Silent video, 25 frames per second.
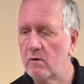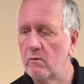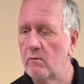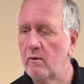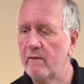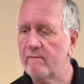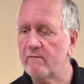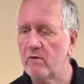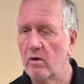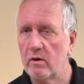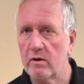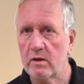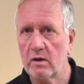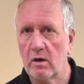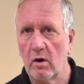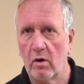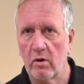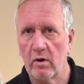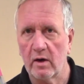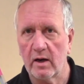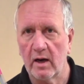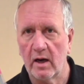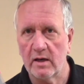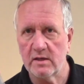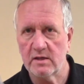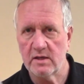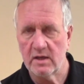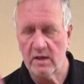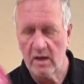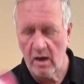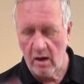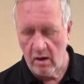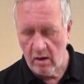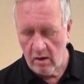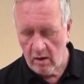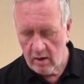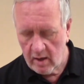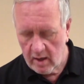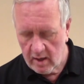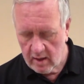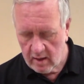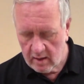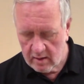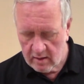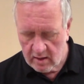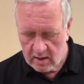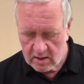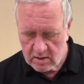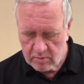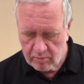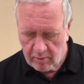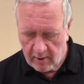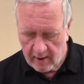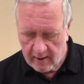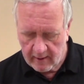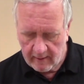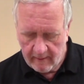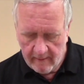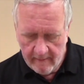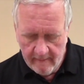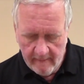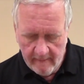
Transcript: We've got corrugated iron in this pack,